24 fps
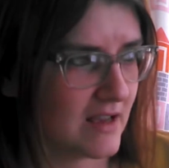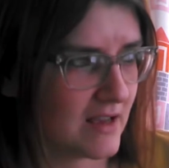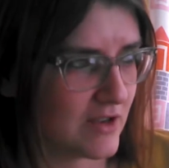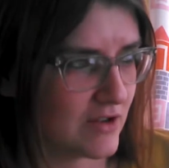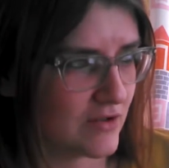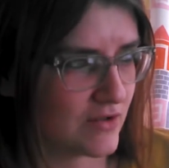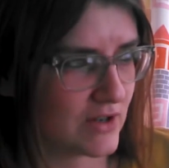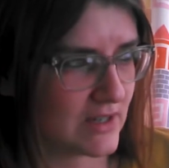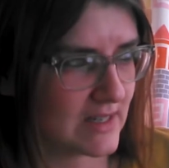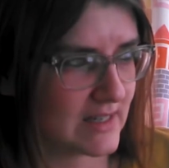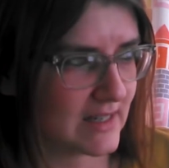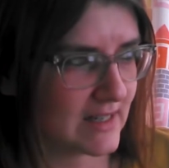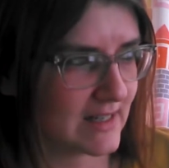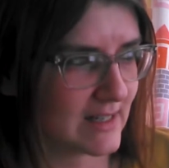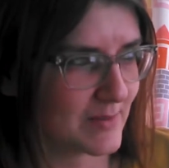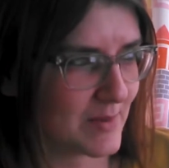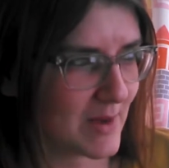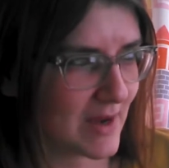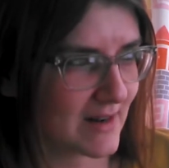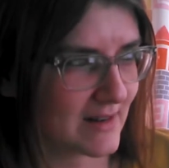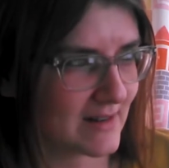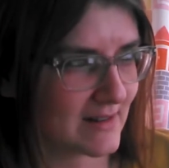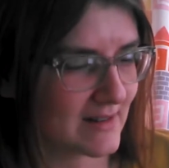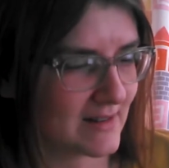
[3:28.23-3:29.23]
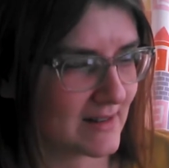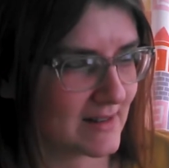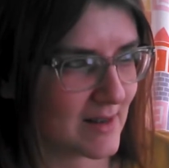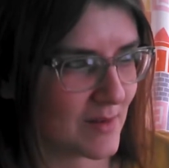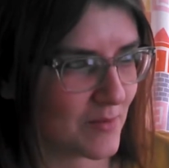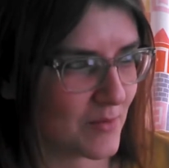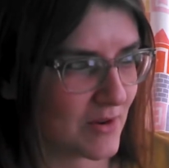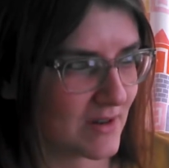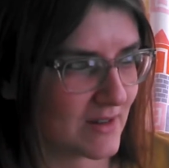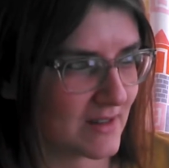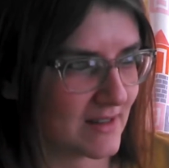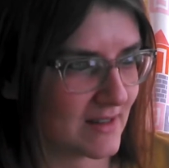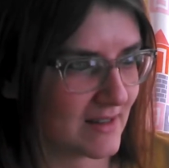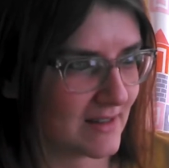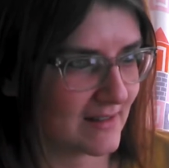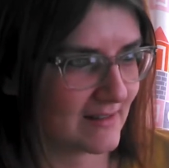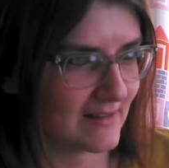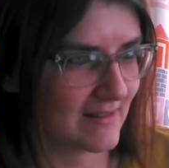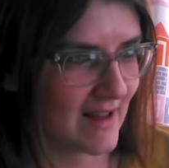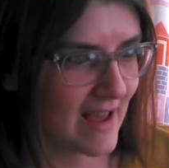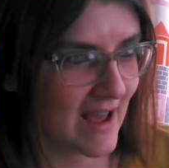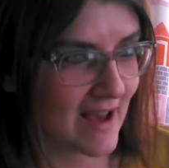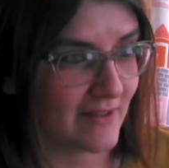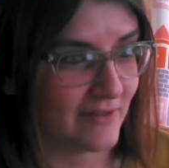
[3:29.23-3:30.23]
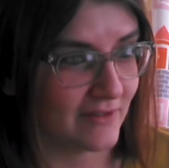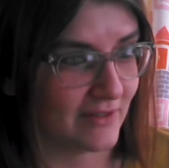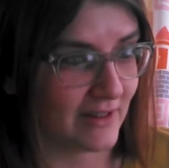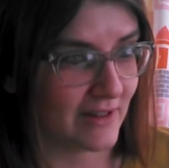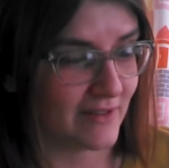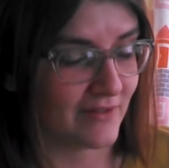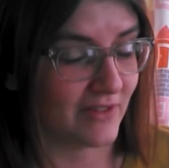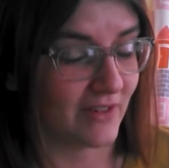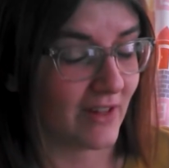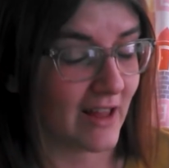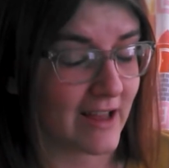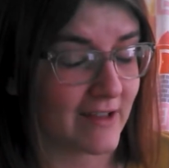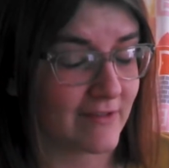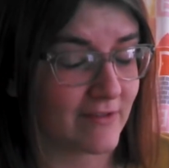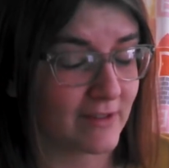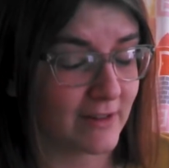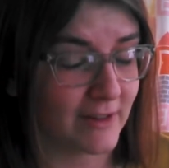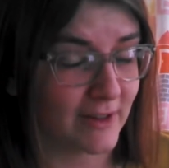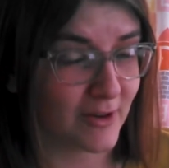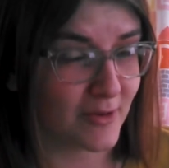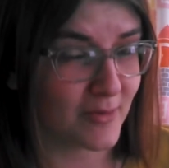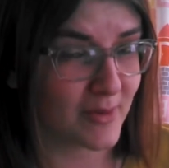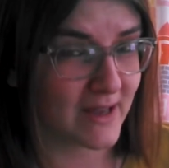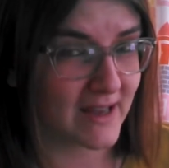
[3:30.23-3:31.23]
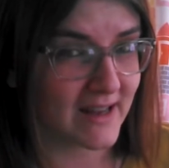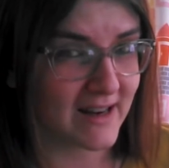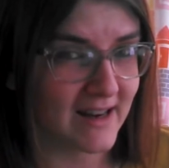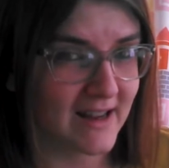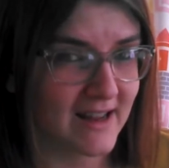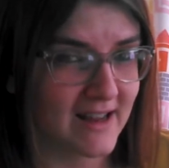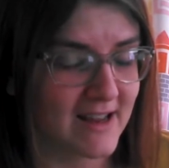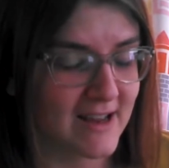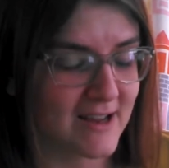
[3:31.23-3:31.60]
you just expect someone to have lived life a little bit.